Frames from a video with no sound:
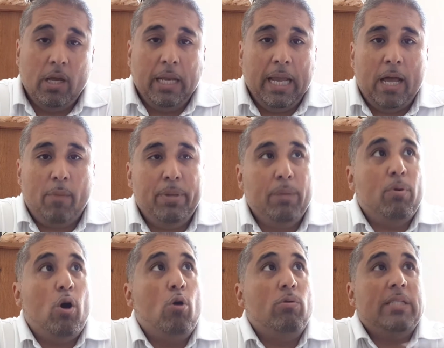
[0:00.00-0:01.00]
Now, people
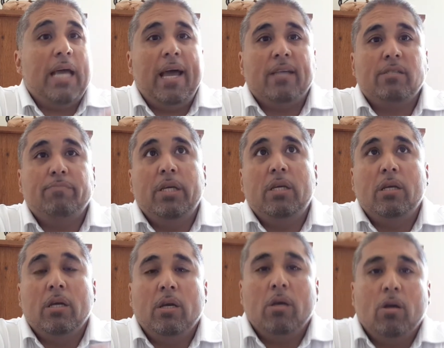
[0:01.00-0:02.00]
always ask me,
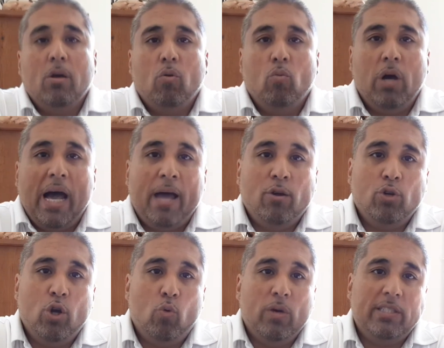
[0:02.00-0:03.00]
well, I don't
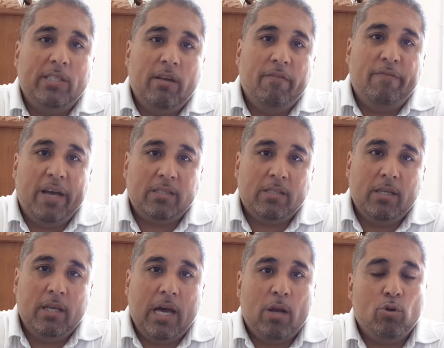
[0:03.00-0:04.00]
know what to invest
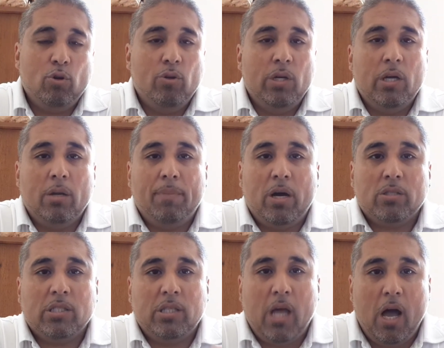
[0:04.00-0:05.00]
in. I don't know nothing about
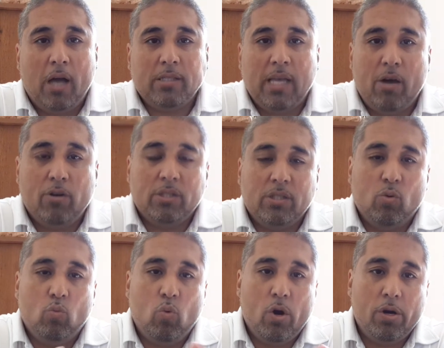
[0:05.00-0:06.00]
stocks. How does
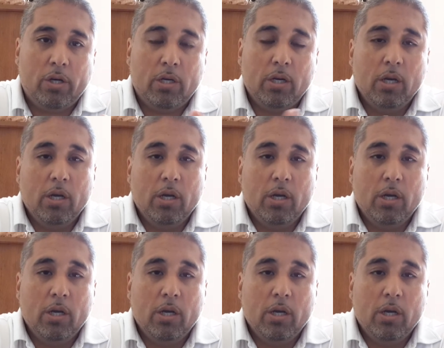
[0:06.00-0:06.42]
it work?